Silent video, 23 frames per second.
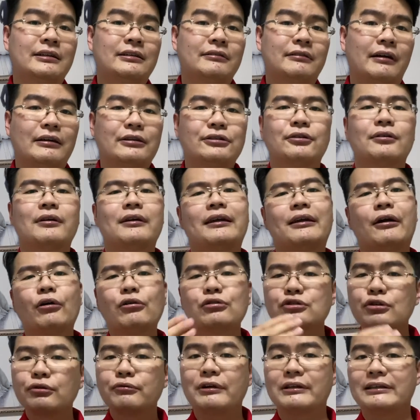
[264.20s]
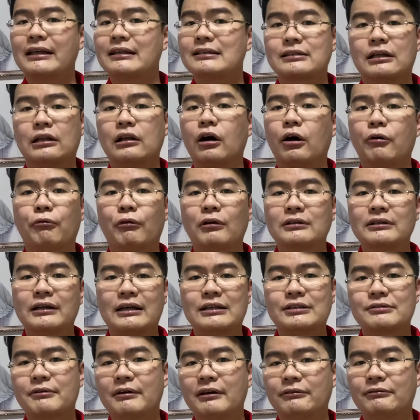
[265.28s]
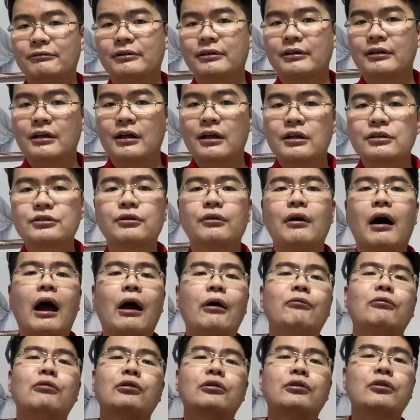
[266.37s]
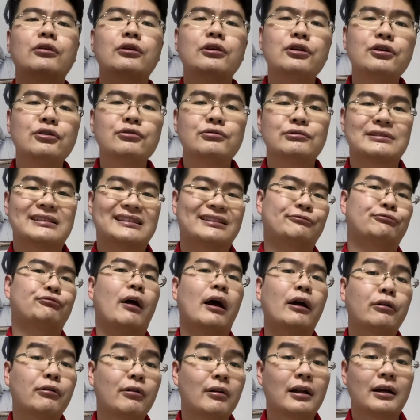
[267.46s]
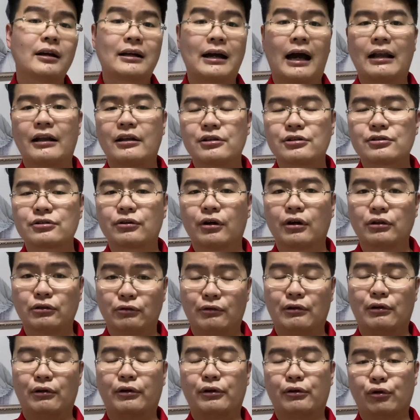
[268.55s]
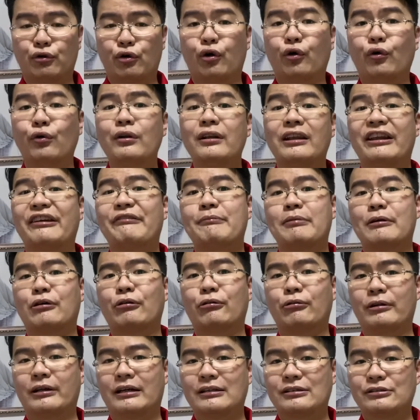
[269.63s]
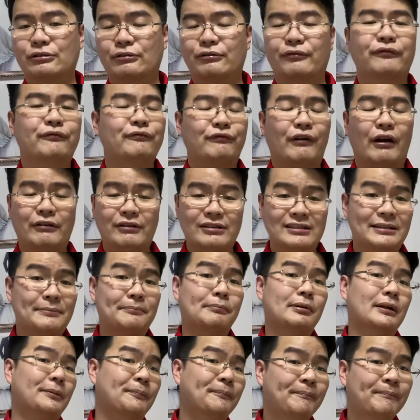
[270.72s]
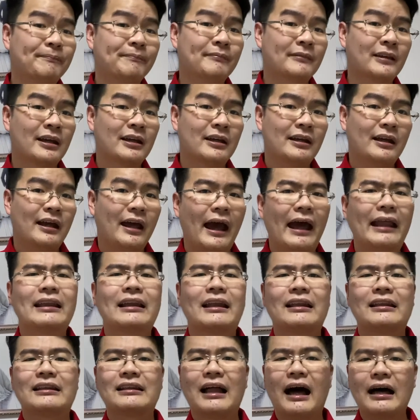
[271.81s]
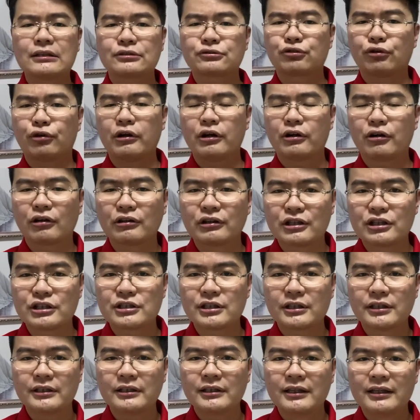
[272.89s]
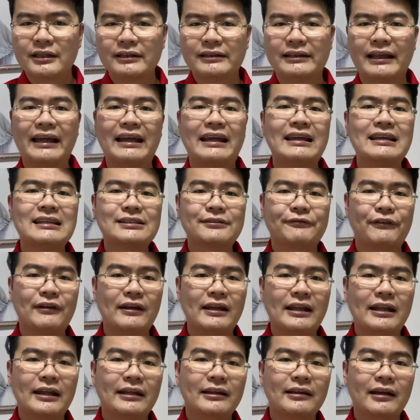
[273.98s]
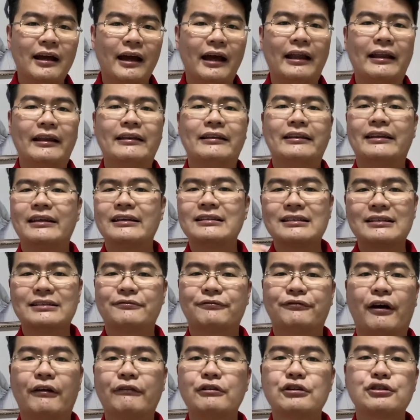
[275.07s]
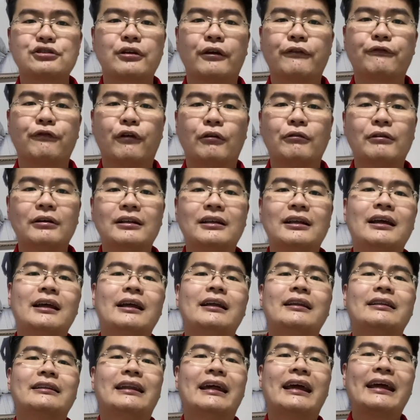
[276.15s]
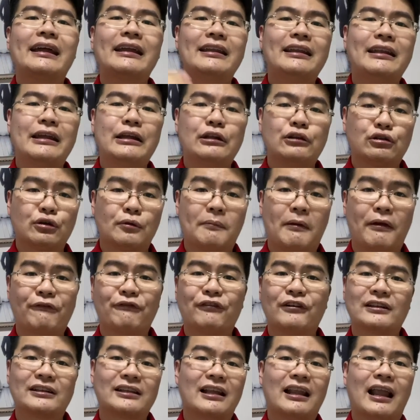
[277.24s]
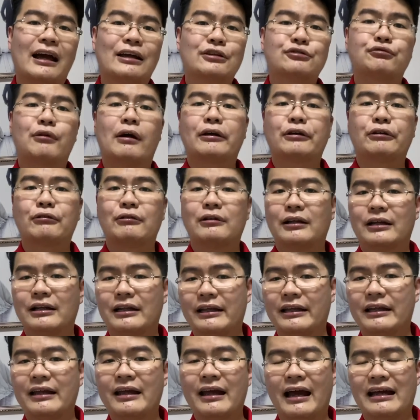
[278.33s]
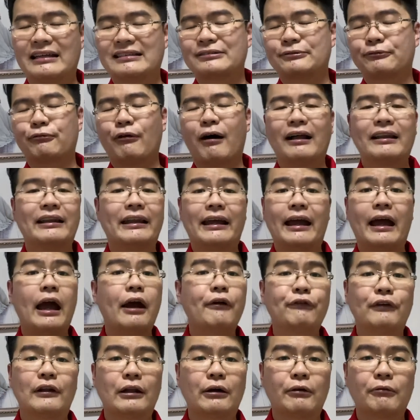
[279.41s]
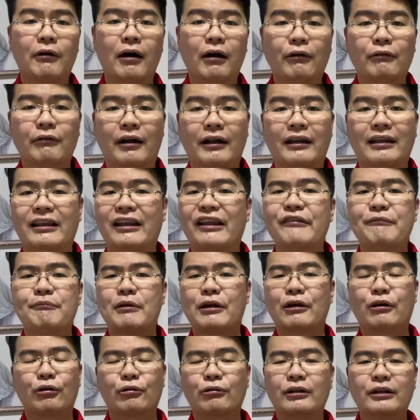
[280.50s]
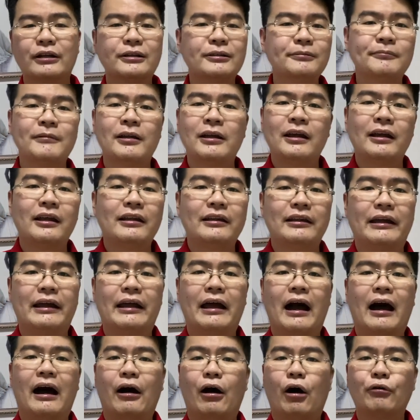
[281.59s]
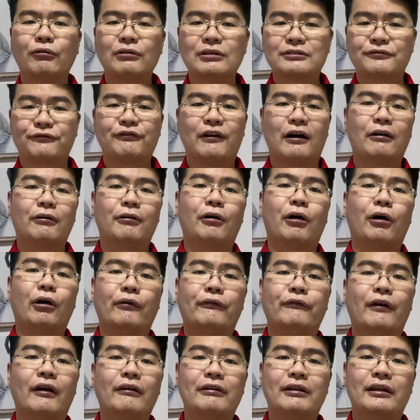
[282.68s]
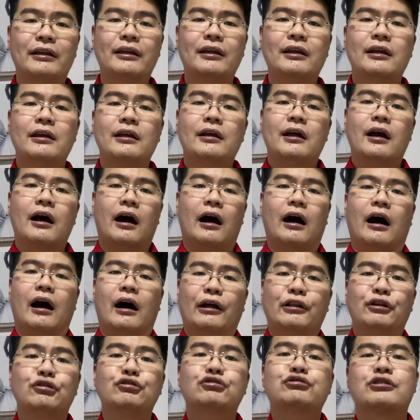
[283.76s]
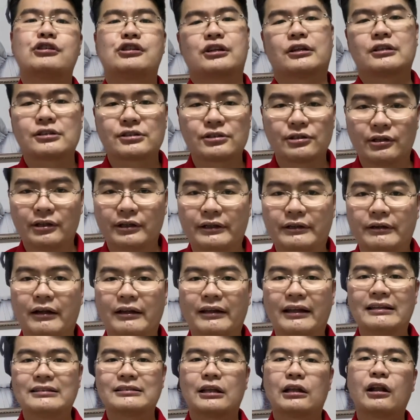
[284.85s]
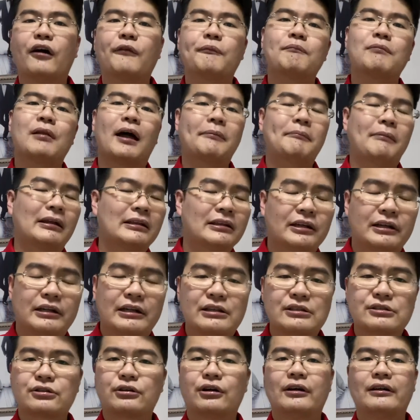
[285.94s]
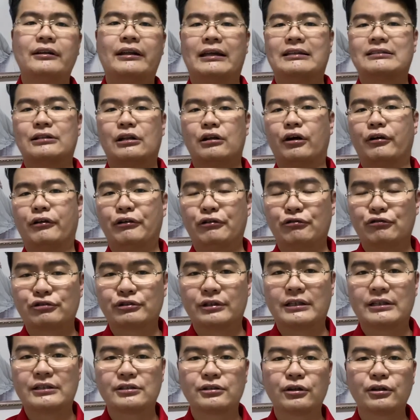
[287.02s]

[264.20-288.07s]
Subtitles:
Right, so it also retains a lot of water as well. So I would use regular garden soil to grow leaf begonia. So very simple. And the last growing condition, that is feeding, and this is very straightforward. They need to be fertilized regularly as what they have in the wild, right? Leaf begonia, they are always found on very nutritious soil, right? There's a lot of plant matter in the soil, there's a lot of nutrients.